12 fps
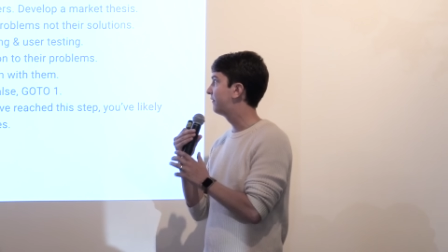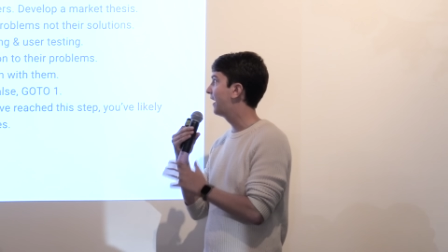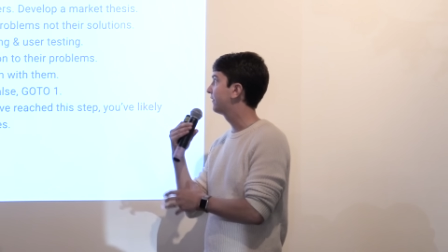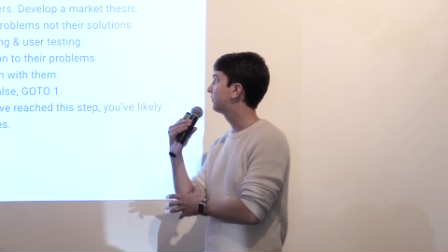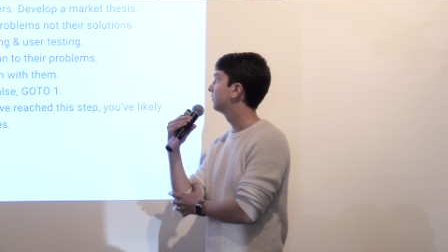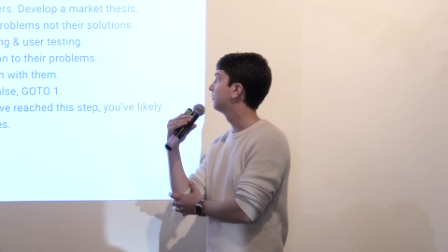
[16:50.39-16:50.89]

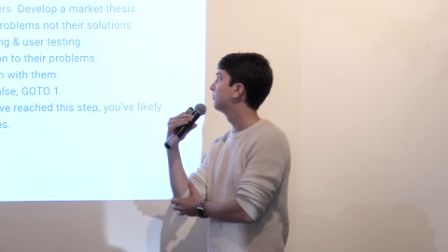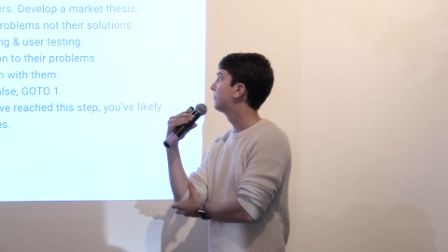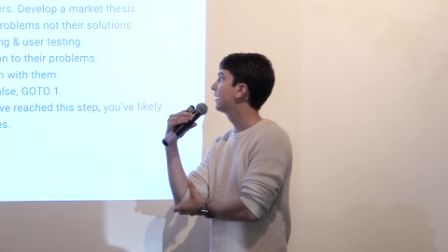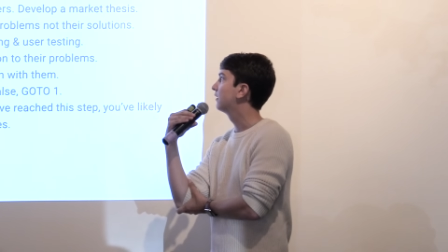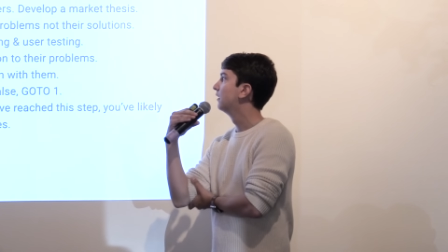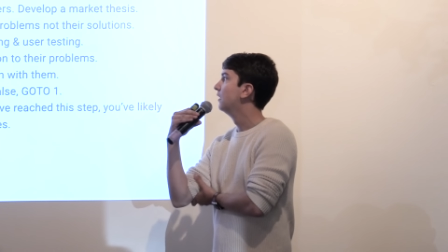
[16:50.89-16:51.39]
faster or
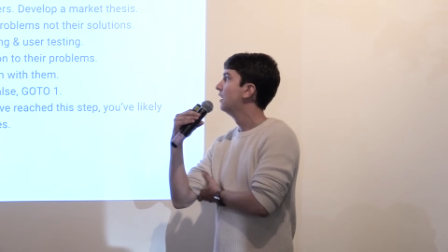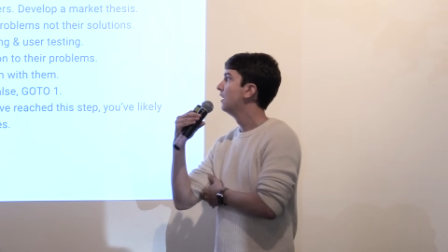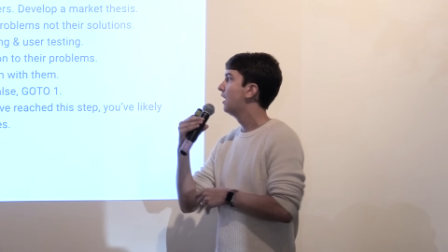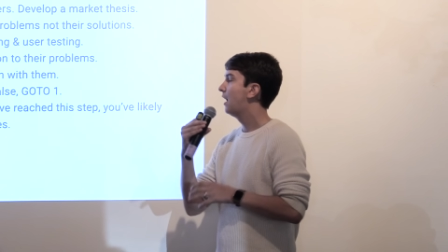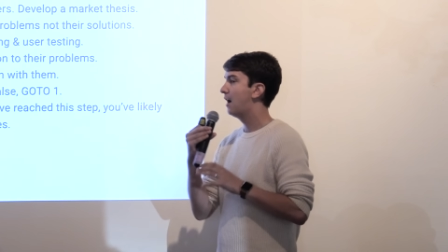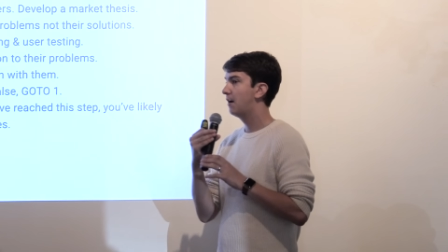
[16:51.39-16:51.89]
better?
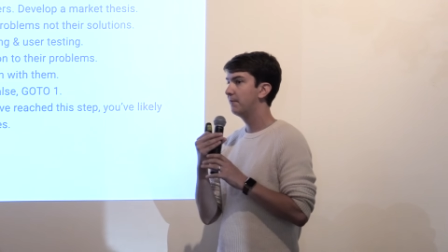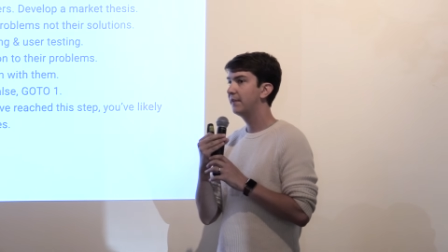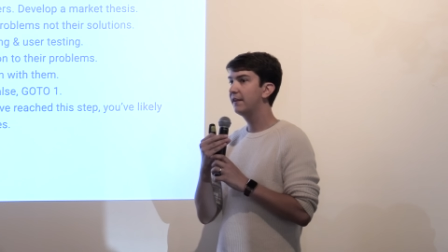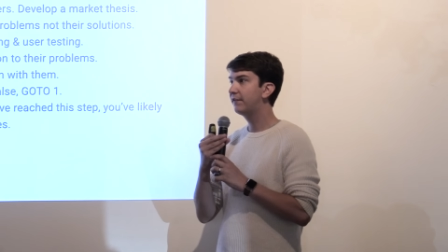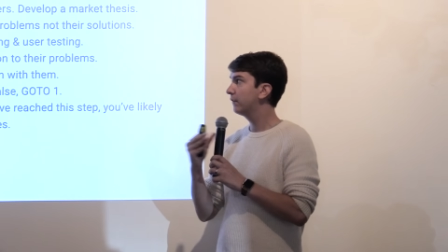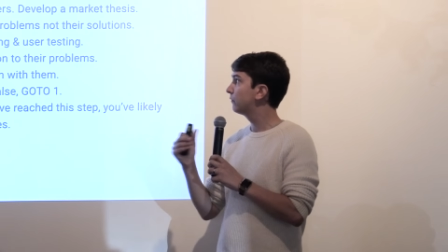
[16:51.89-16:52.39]

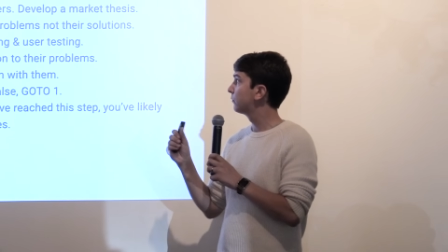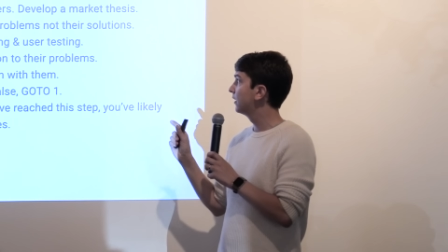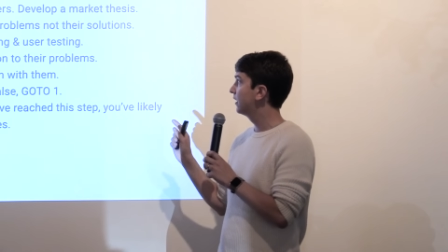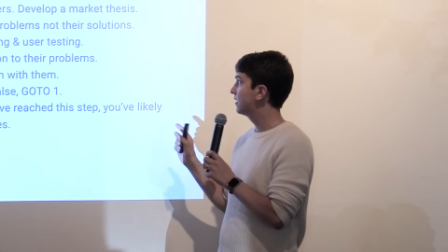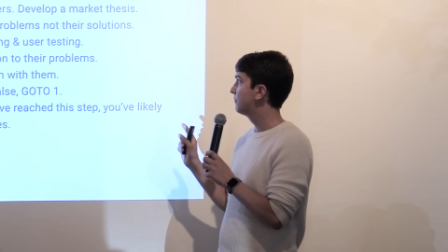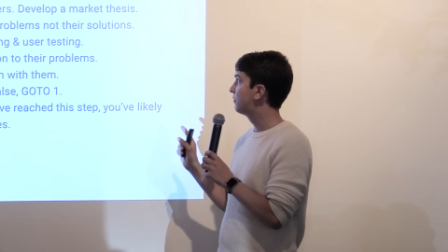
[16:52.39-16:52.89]
This is really